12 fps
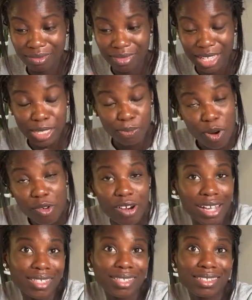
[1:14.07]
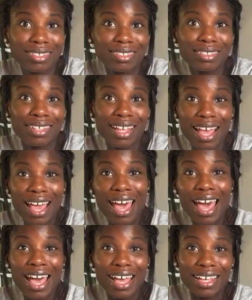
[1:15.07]
it's progress.
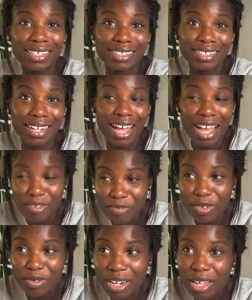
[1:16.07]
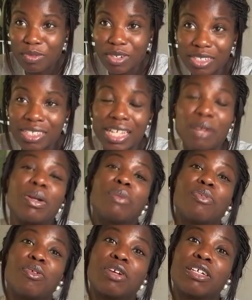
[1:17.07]
And I feel like we should celebrate
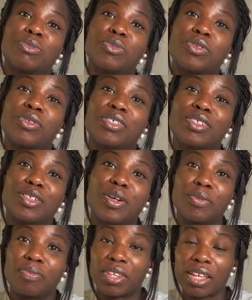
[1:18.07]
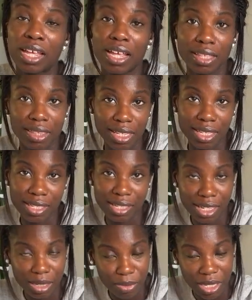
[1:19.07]
progress more. So this
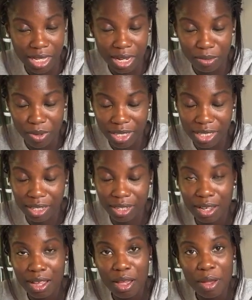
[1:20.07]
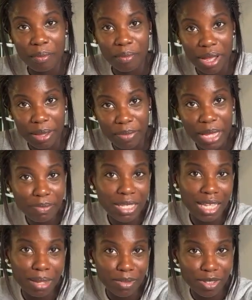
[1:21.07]
is me celebrating my baby
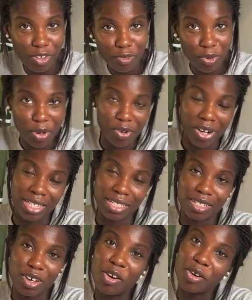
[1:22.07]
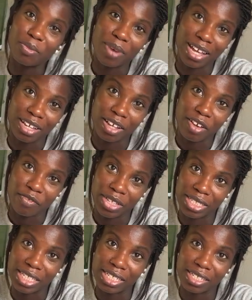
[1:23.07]
steps of progress on my
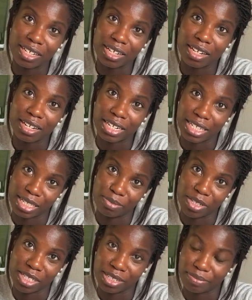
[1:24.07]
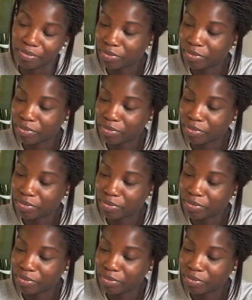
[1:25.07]
vintage knitting machine.